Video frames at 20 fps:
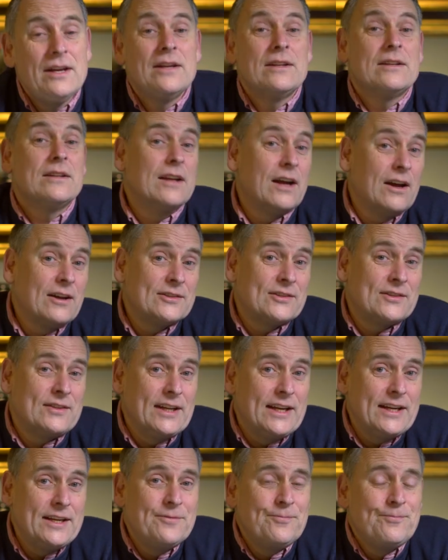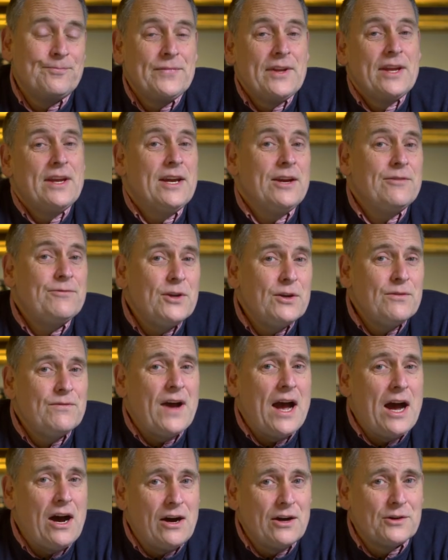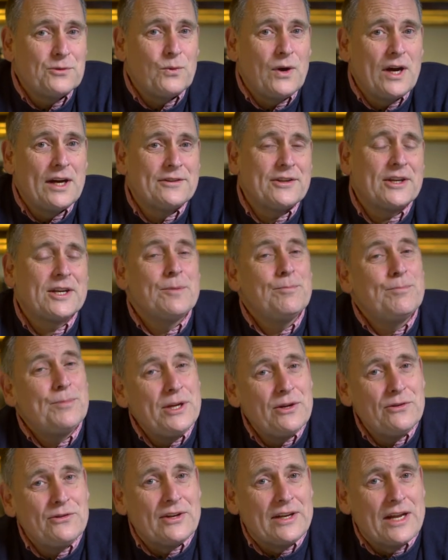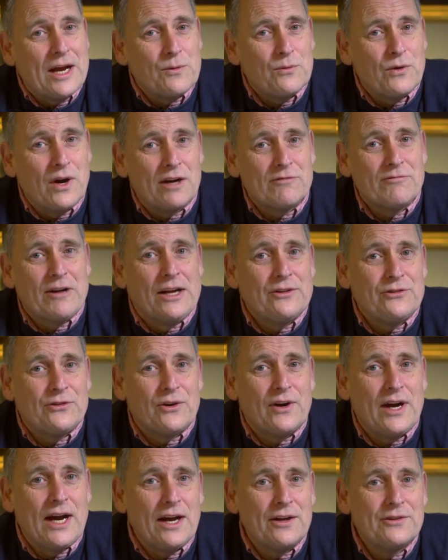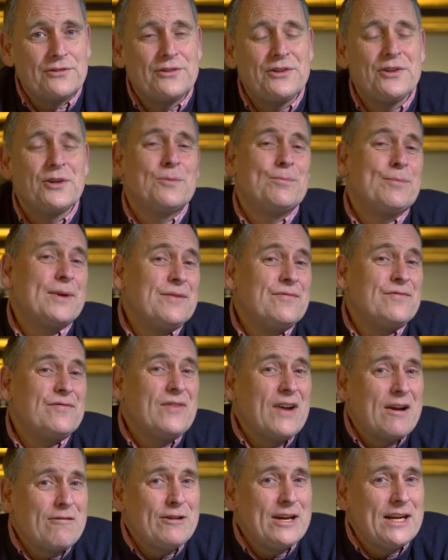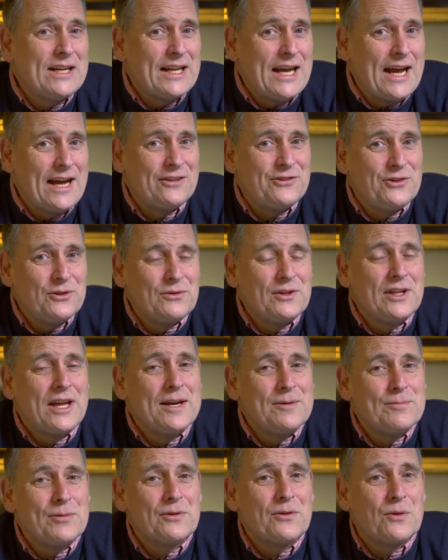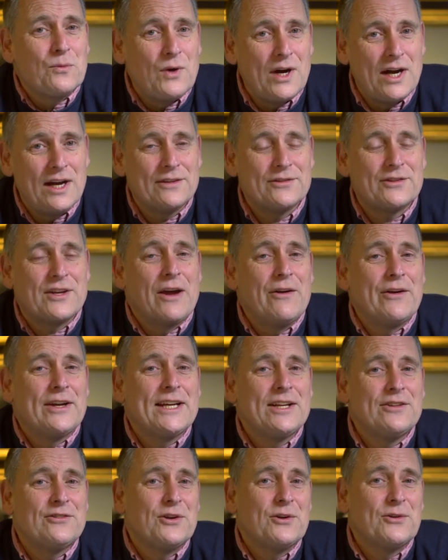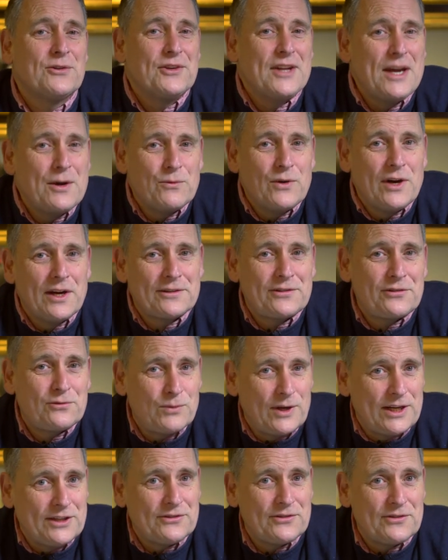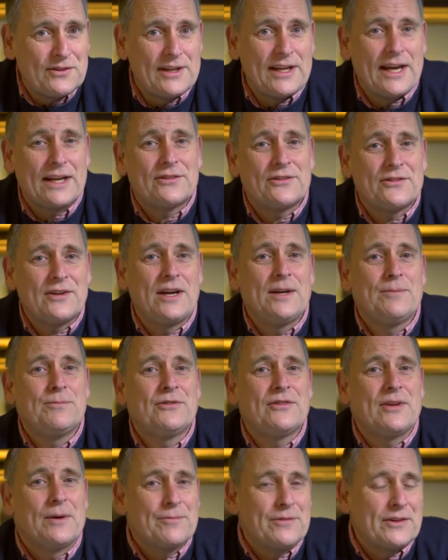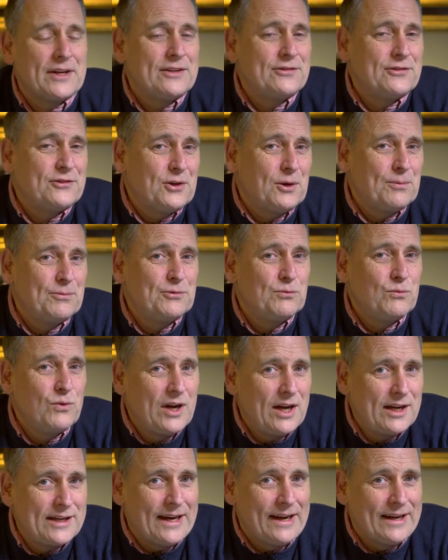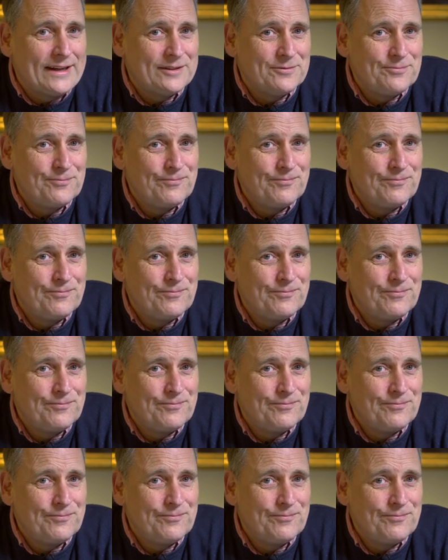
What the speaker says: Lastly, if you've hardwired a computer network around your house, you'll be very glad you labelled the wires going into your network switch the next time something stops working.